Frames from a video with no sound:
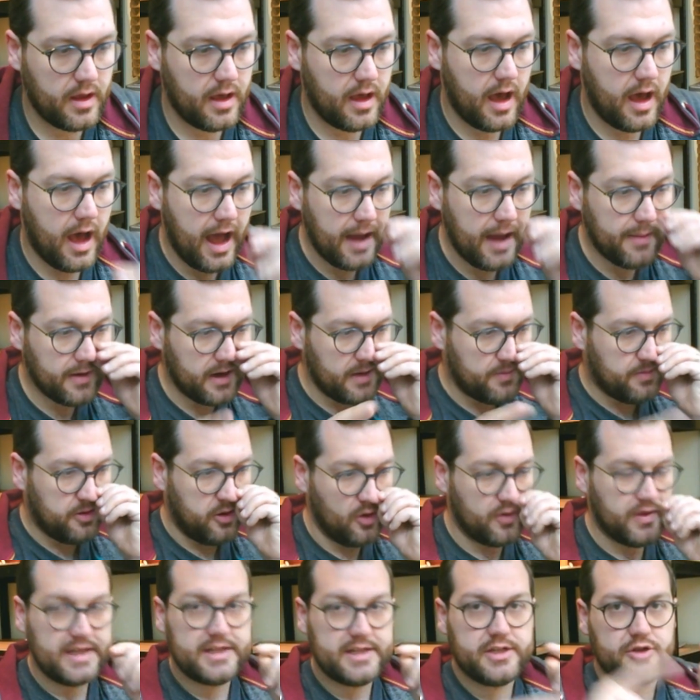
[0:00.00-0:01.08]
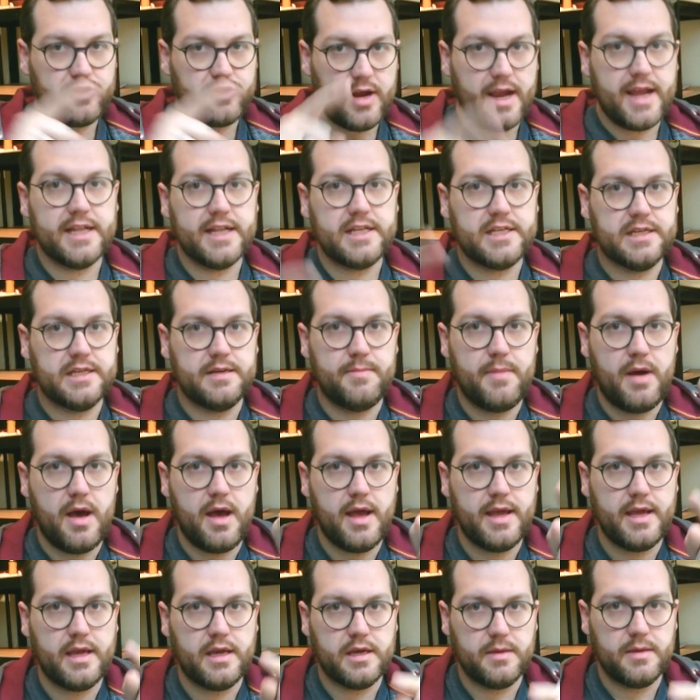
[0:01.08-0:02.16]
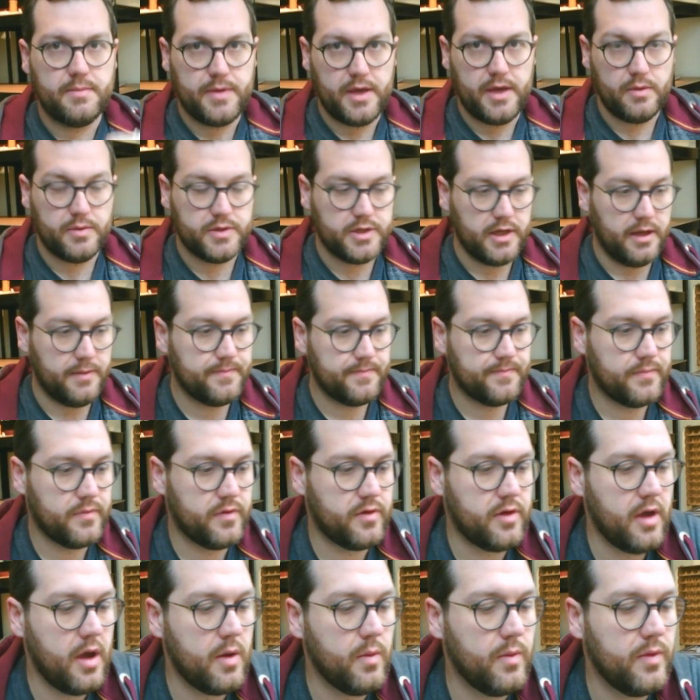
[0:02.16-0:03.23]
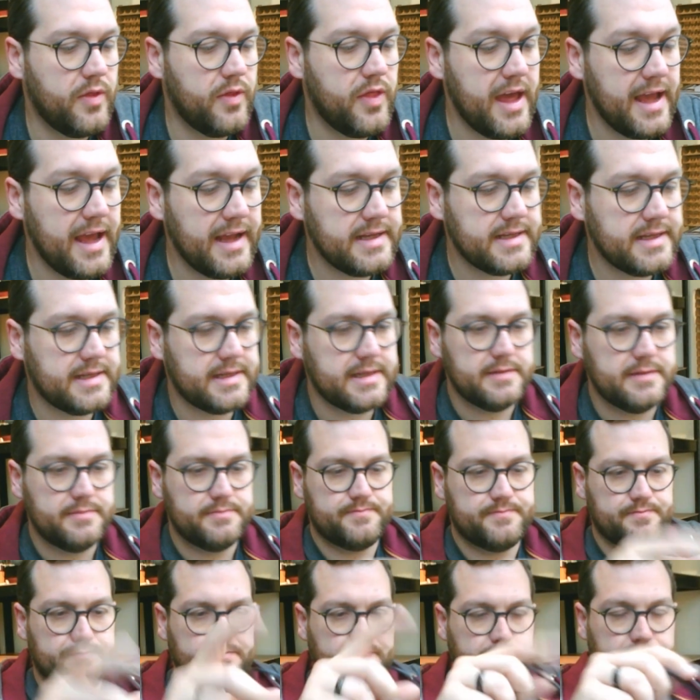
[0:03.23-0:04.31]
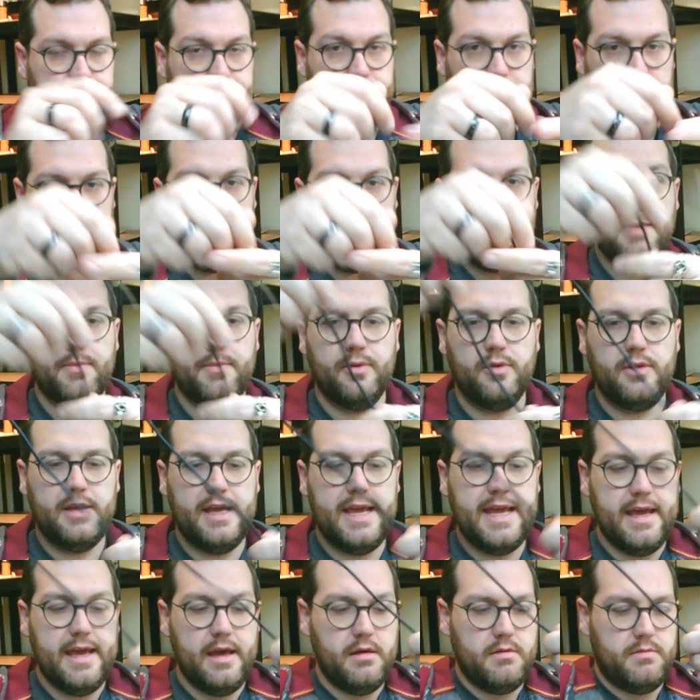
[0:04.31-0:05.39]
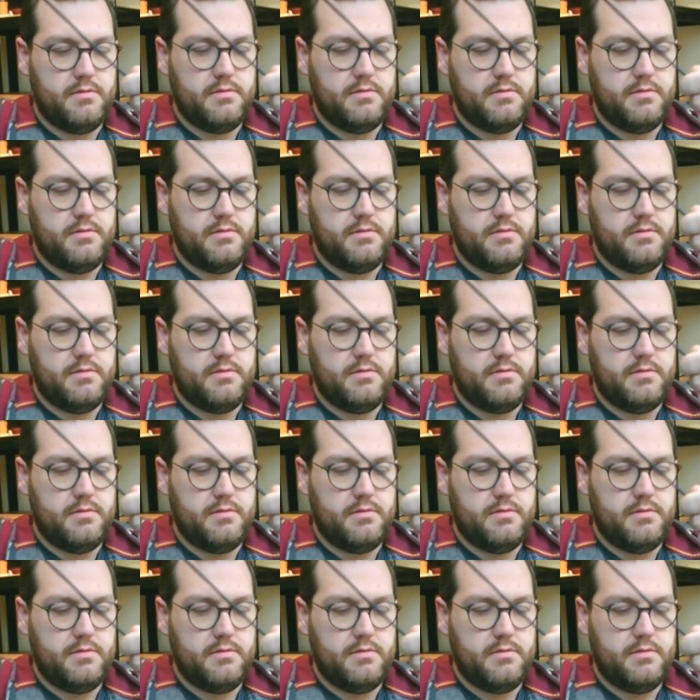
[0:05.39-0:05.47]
I'm going to plug this straight into my computer. So this cable here,